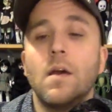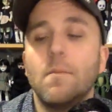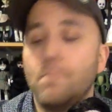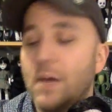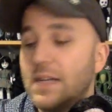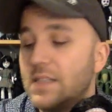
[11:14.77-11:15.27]

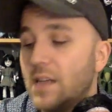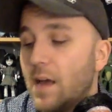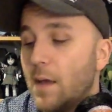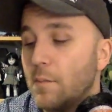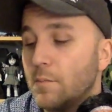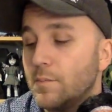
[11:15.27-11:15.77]
But
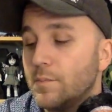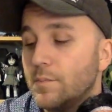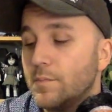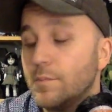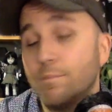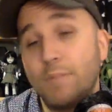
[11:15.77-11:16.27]

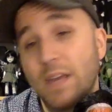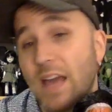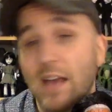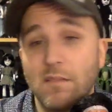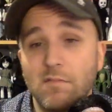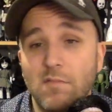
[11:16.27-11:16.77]
yeah,
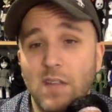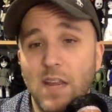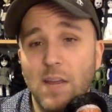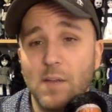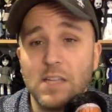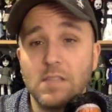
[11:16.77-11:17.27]

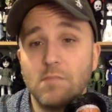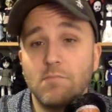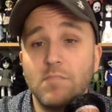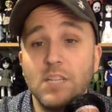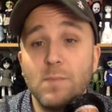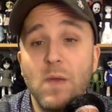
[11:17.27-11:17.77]
anyways,
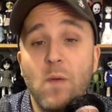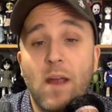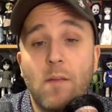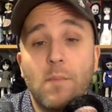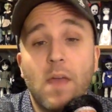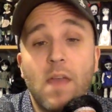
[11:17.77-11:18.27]
just
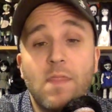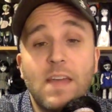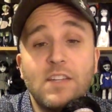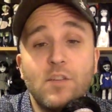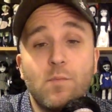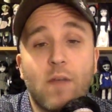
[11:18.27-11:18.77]
beware. They
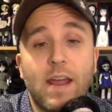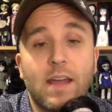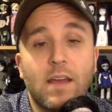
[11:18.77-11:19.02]
do break.